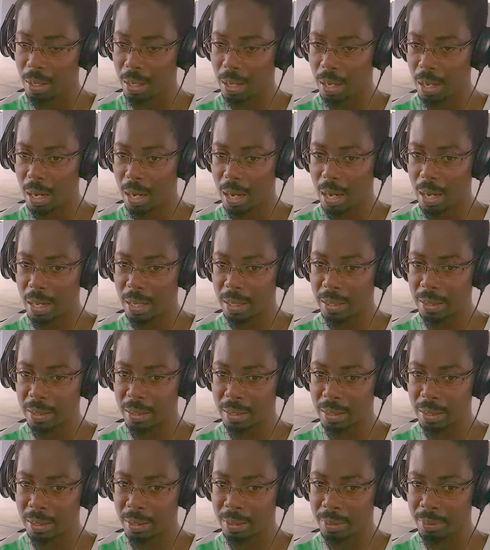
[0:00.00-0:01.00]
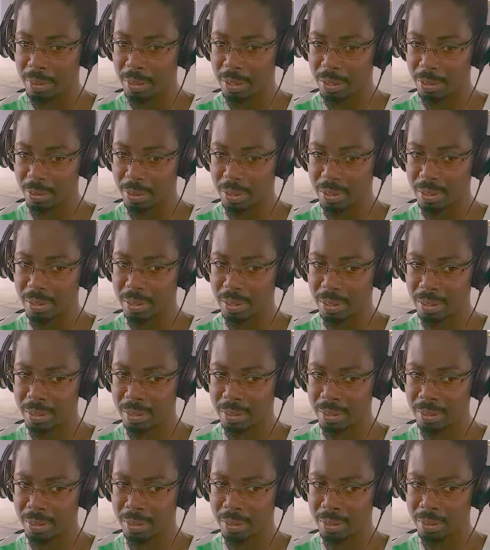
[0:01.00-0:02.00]
And
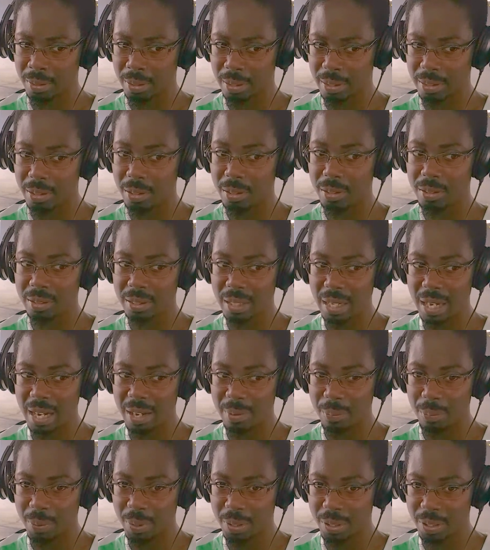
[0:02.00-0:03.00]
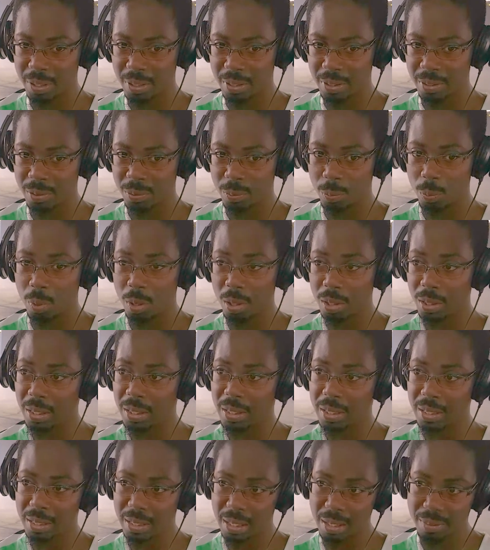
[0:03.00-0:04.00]
it took time because one, he
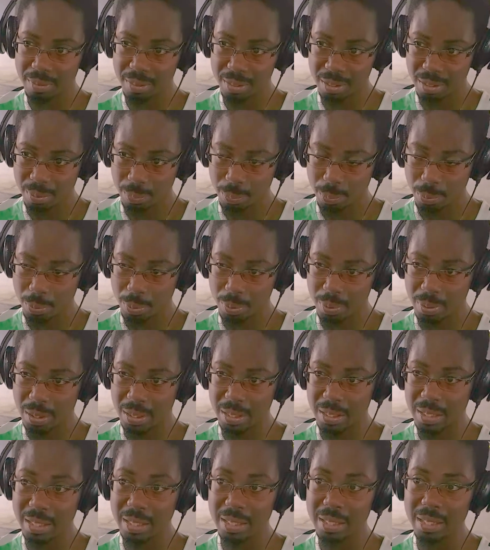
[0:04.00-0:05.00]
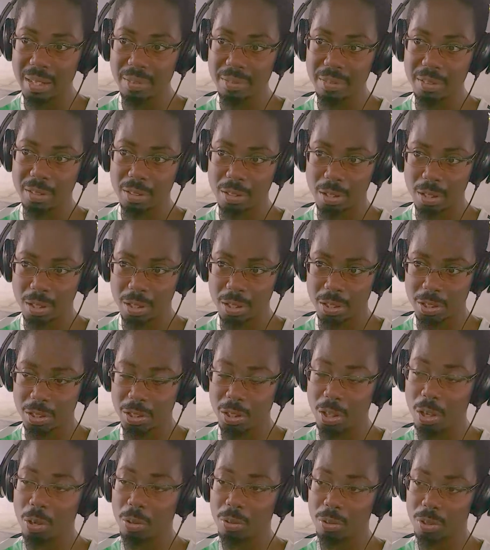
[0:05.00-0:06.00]
didn't have the support and he didn't have the knowledge on
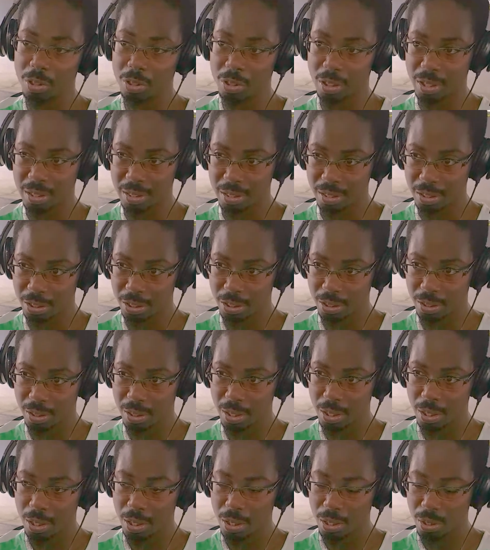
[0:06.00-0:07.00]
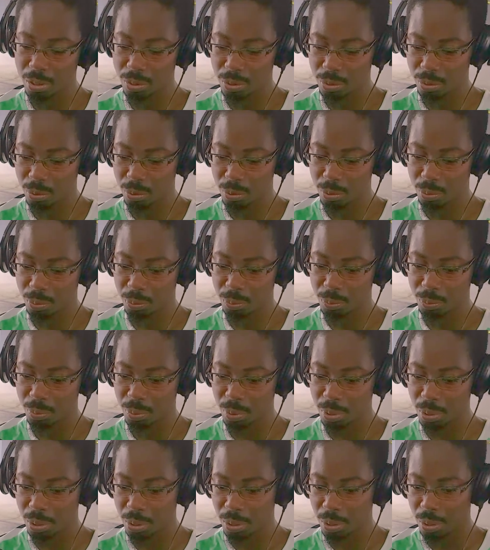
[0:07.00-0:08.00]
how to transition. So
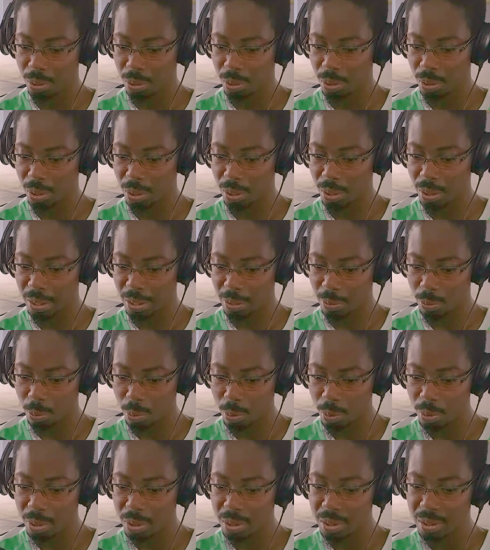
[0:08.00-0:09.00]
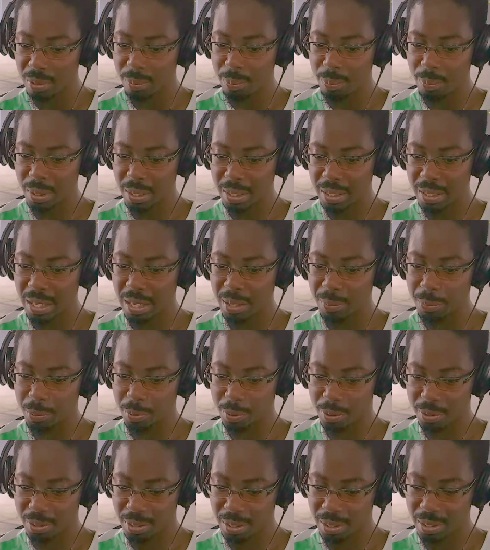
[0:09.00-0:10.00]
in order to make that
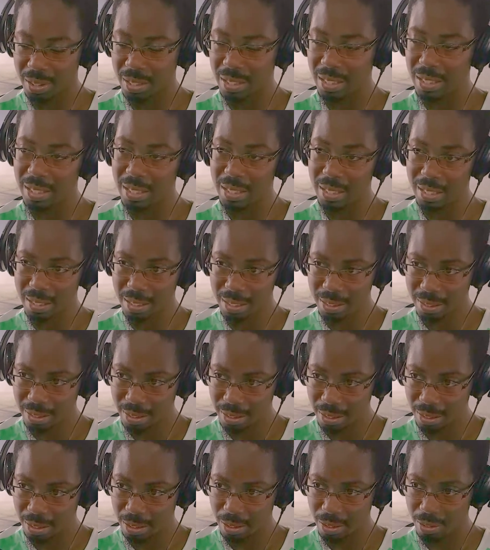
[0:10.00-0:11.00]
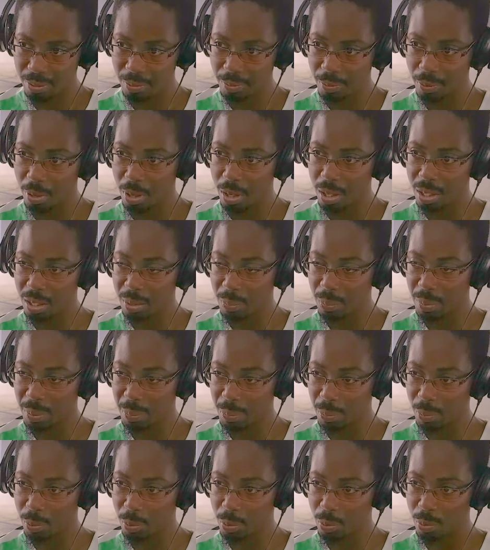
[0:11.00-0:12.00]
process easier for other
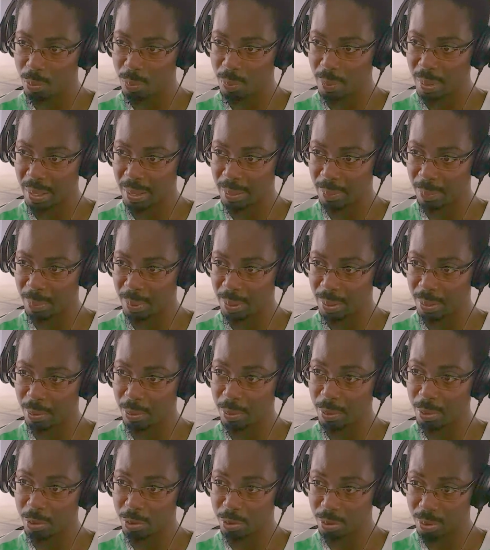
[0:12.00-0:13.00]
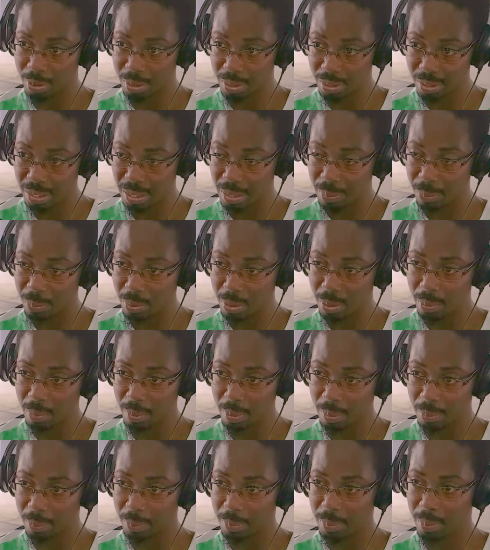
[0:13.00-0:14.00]
people who might be going through the same problem,